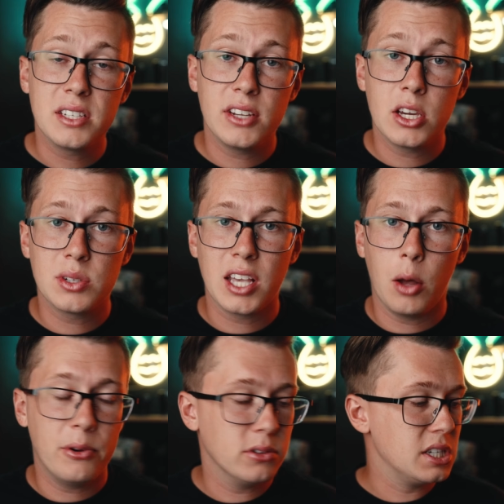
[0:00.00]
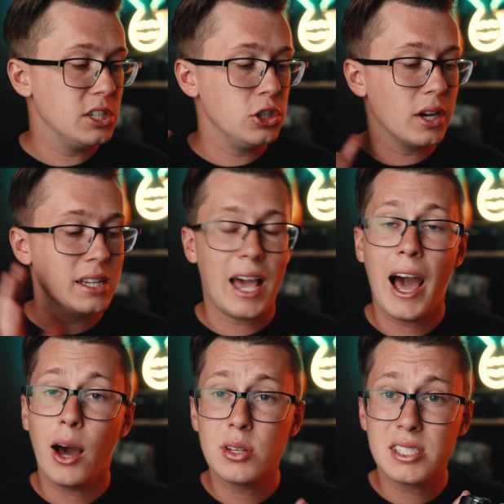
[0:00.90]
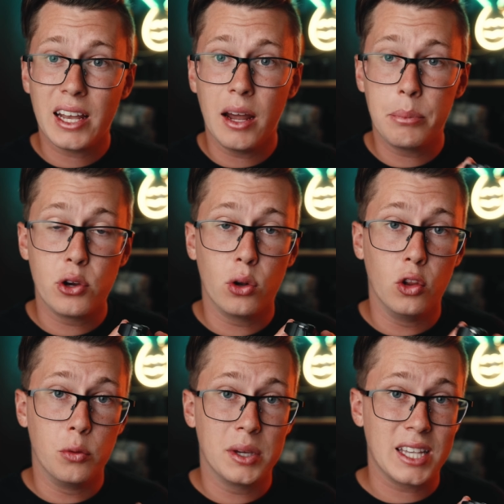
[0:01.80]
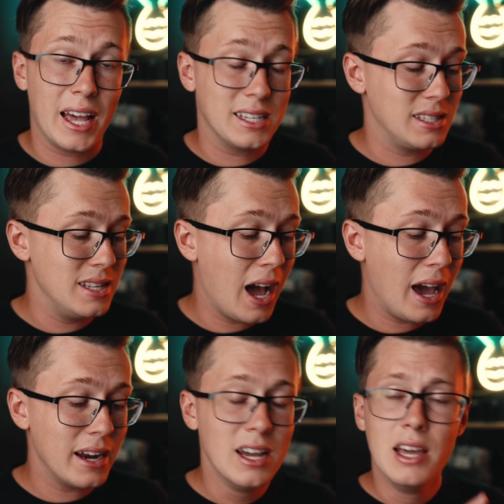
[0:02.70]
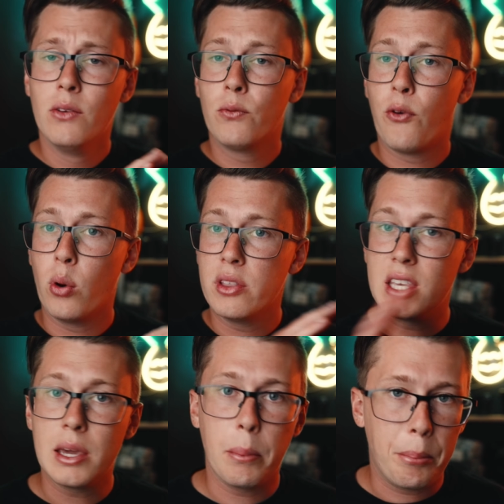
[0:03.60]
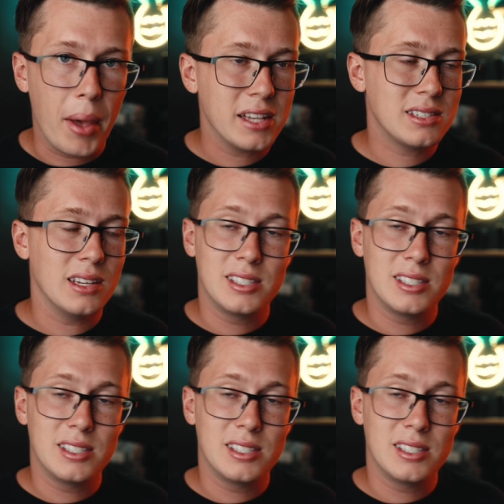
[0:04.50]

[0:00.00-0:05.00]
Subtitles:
this video was helpful teaching you guys how to set up your Lumix S9 for the best